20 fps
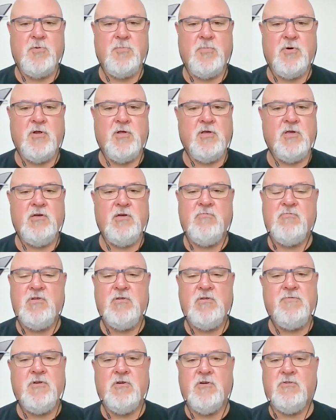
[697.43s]
But even
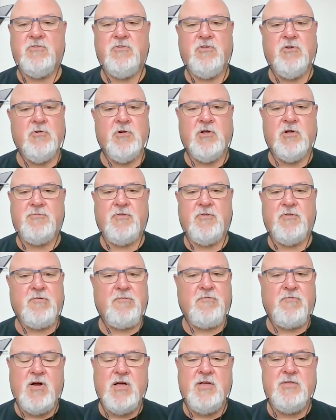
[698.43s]
if you're doing it for
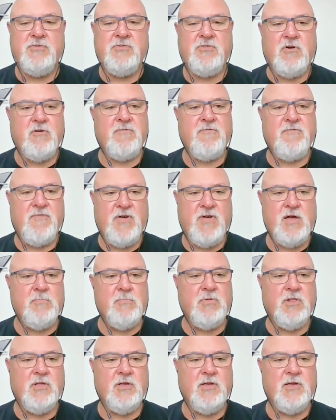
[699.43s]
friends or
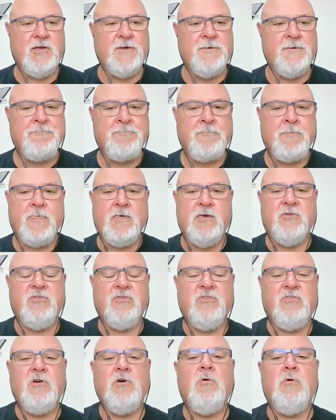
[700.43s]
family, you
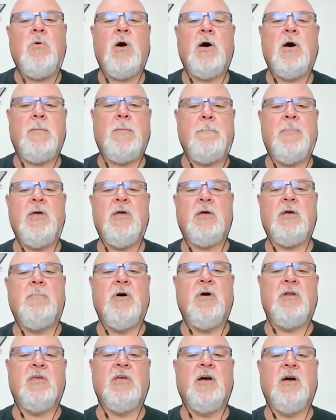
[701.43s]
still want to make
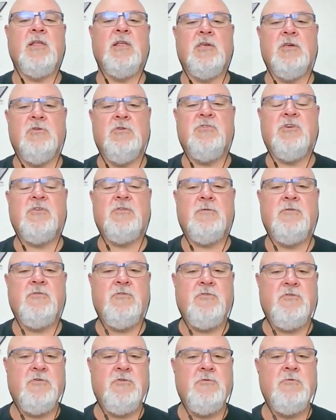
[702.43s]
money on it. You just
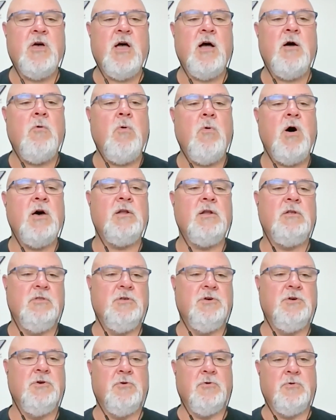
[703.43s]
do not want to
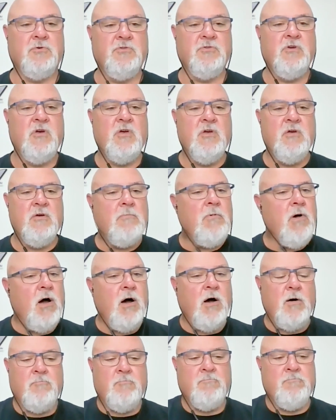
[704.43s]
lose.
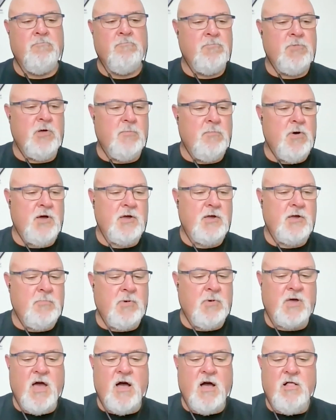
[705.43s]
Mike
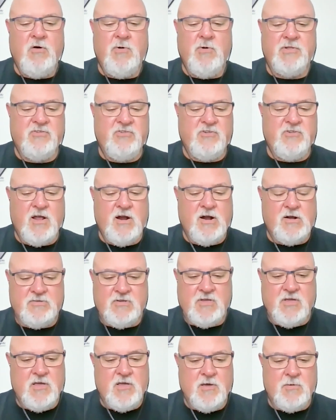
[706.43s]
Michalowicz, shout out to
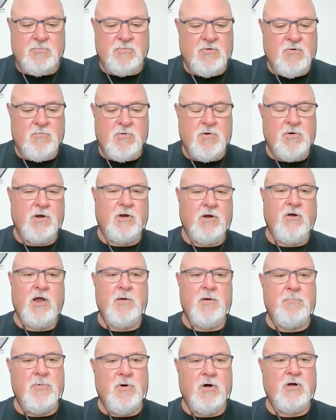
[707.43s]
him, wrote a
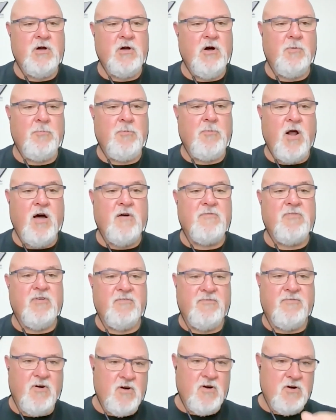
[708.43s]
great book called Profit
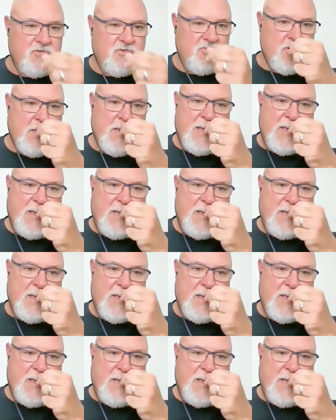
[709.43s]
First.